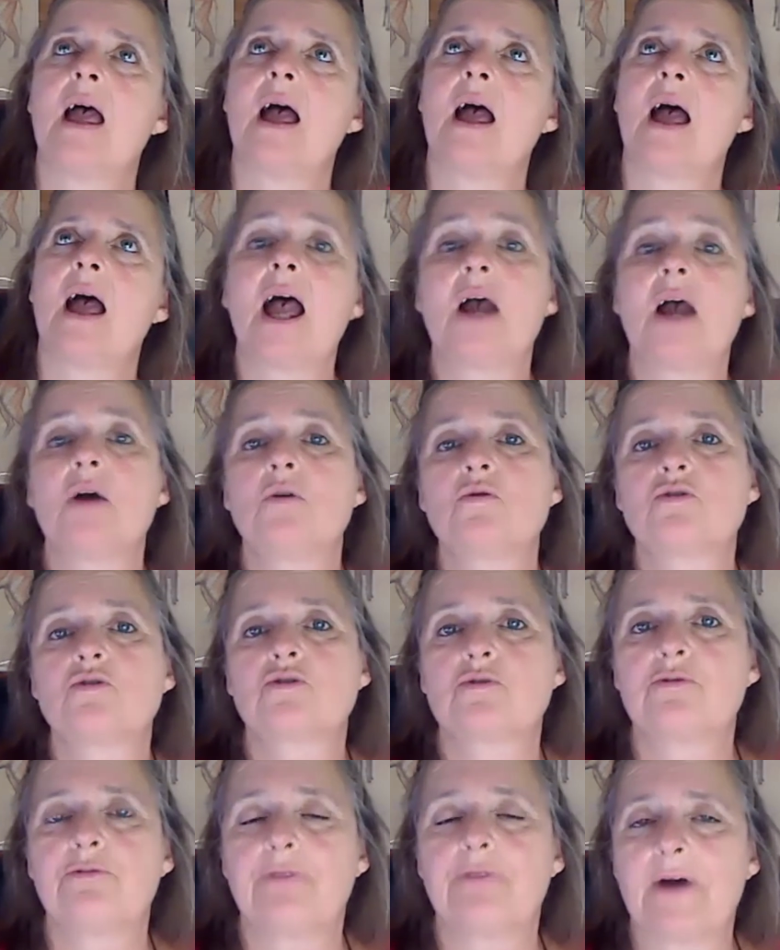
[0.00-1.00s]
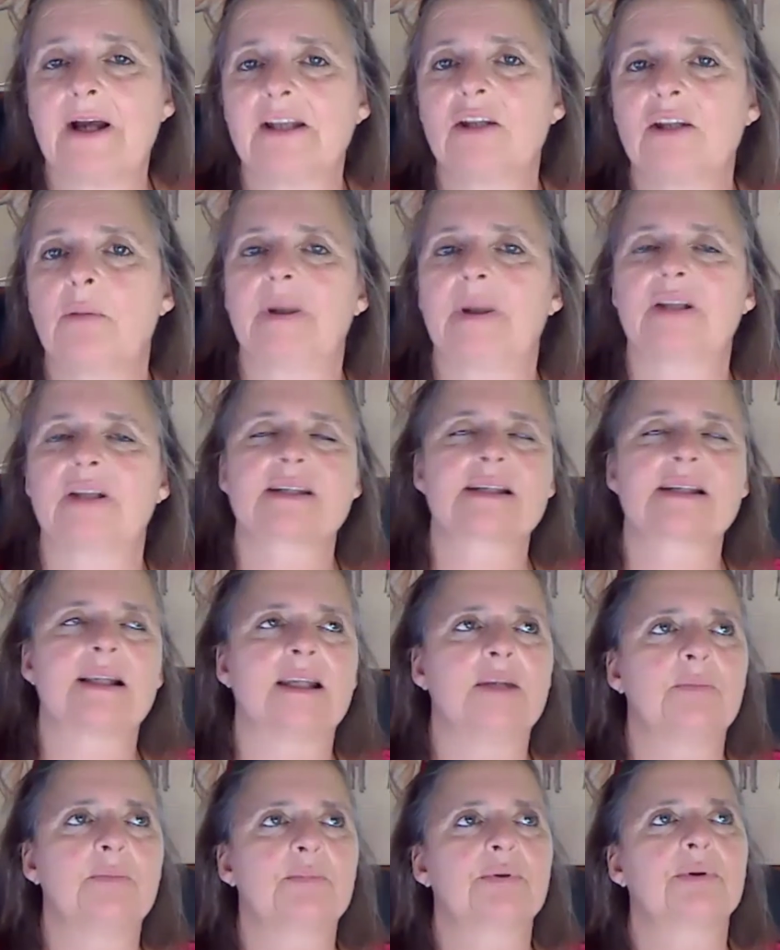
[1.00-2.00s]
how to find a better
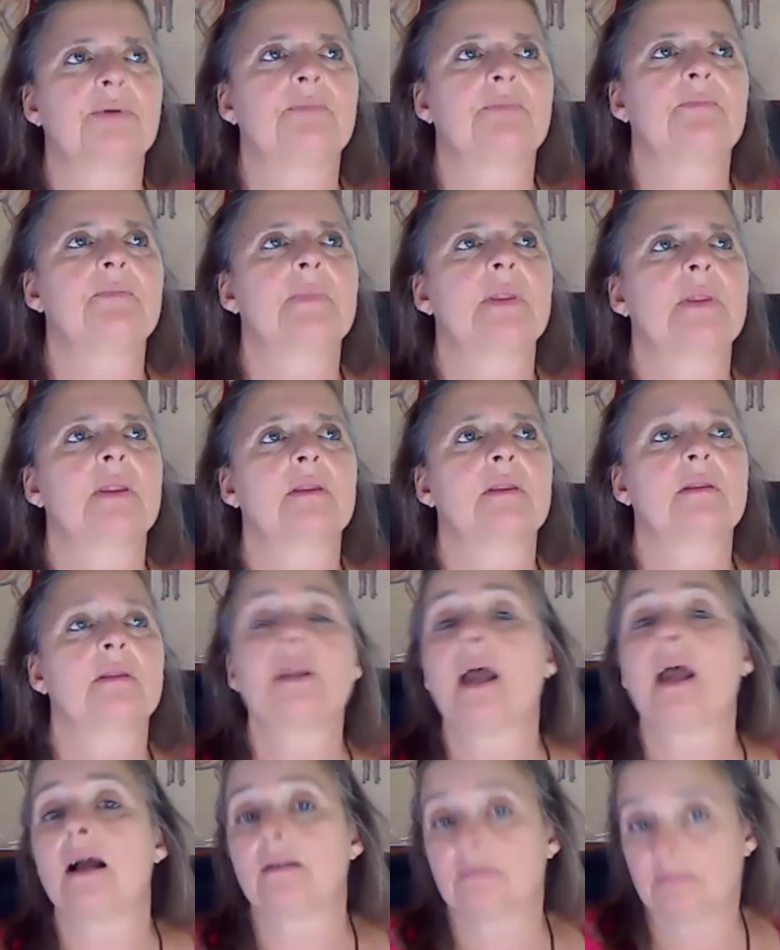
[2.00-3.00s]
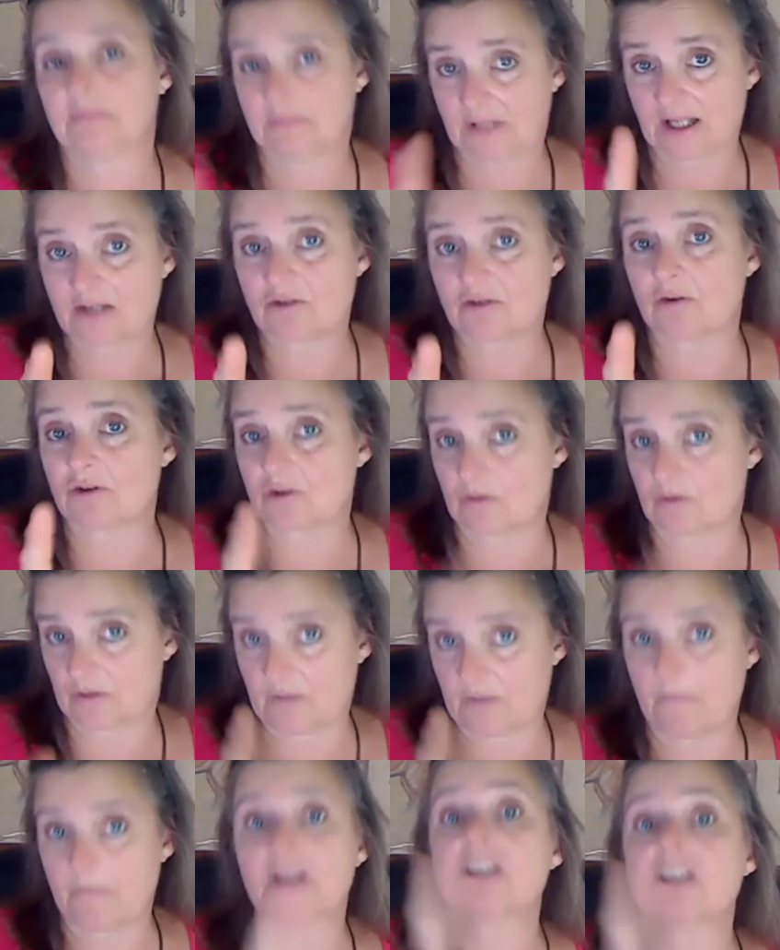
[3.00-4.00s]
sleep. Yeah, that's also
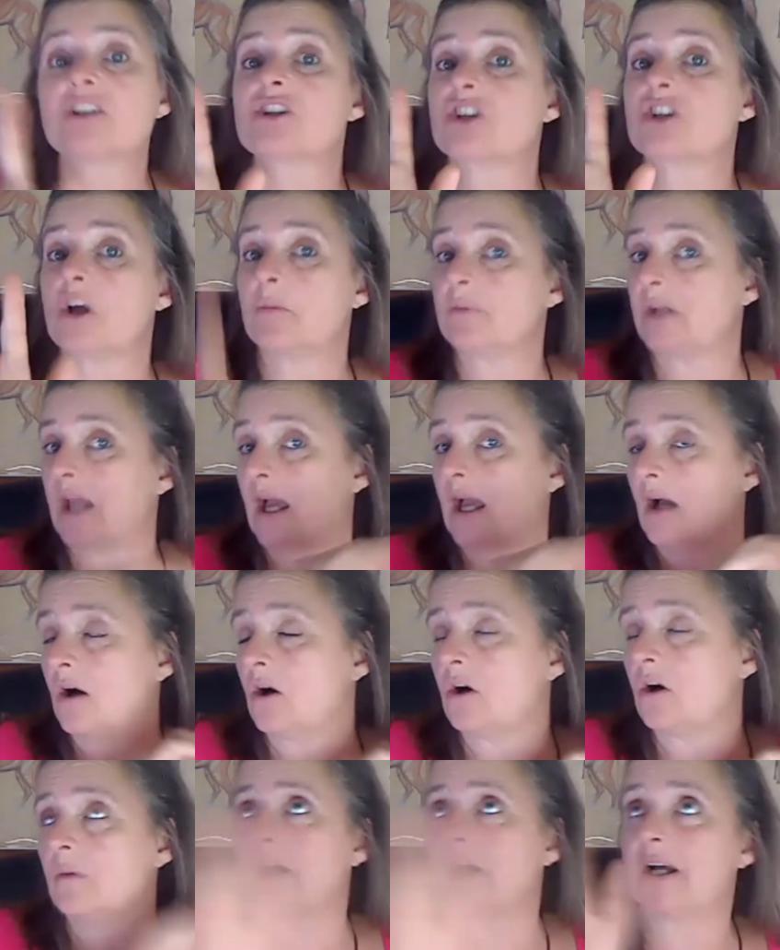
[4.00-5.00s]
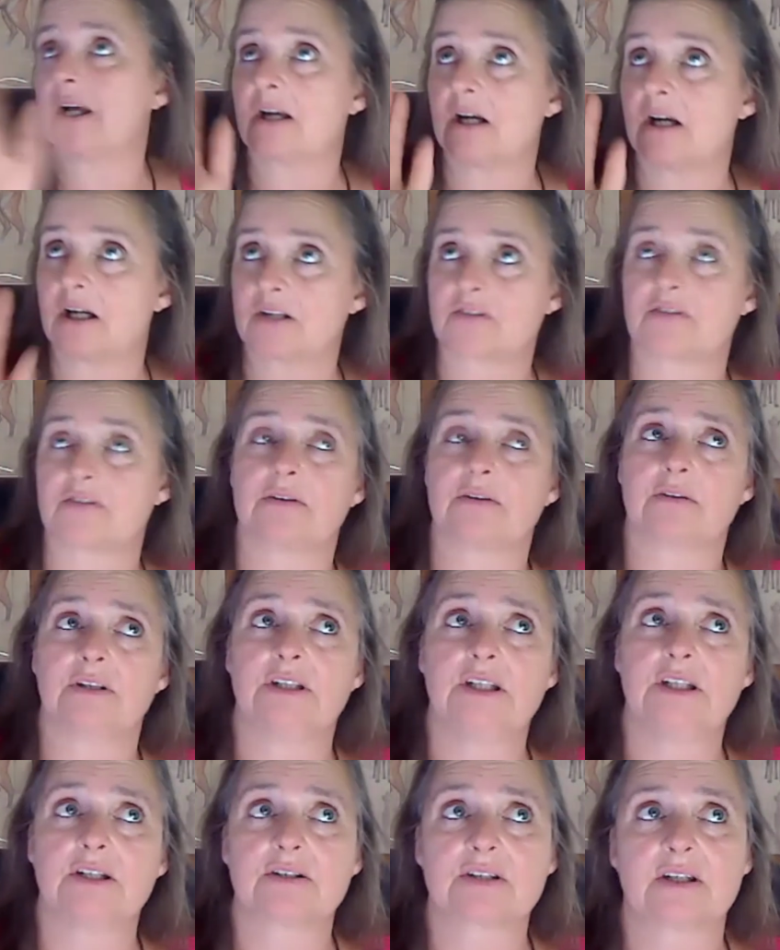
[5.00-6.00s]
some insomnia. Oh my God,
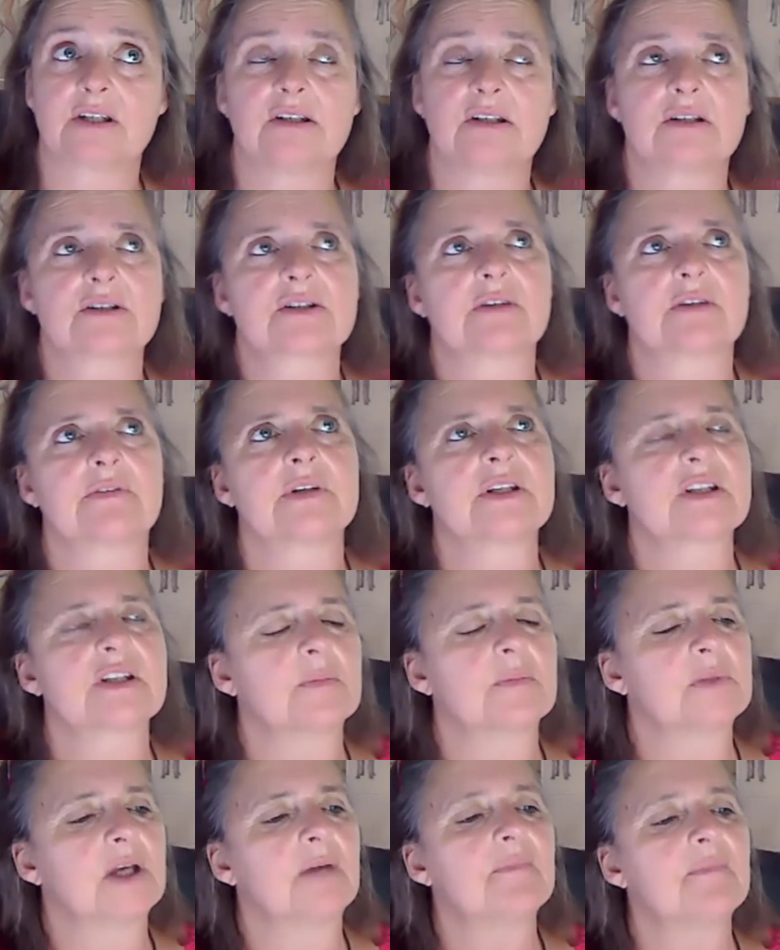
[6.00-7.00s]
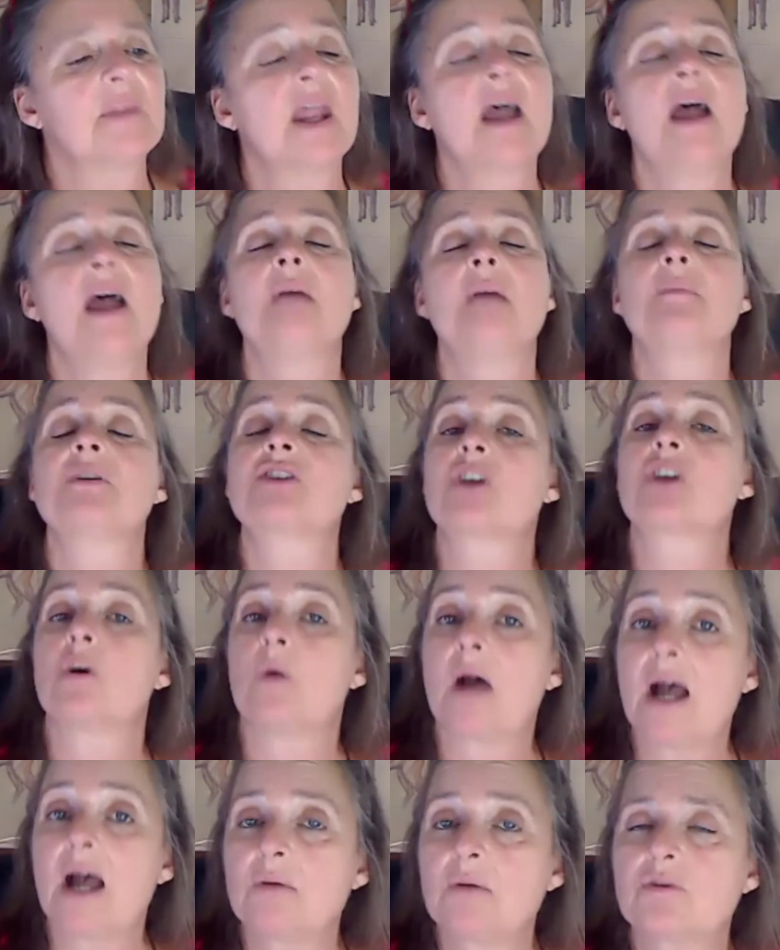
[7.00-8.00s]
years and years of insomnia. But so
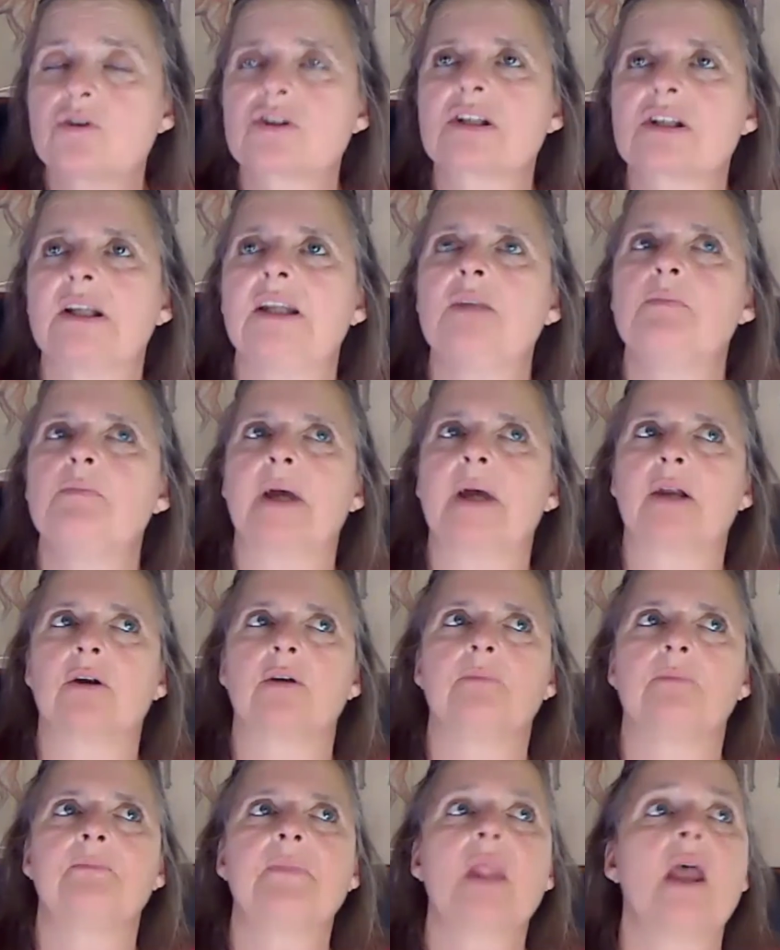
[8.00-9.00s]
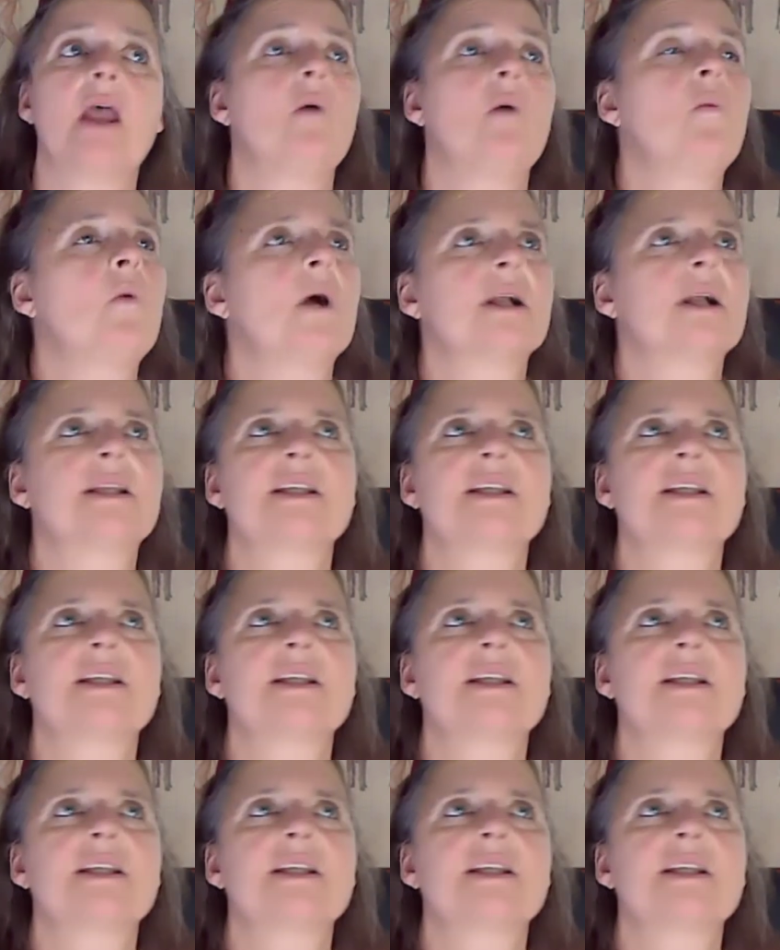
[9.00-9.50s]
how to sleep better? What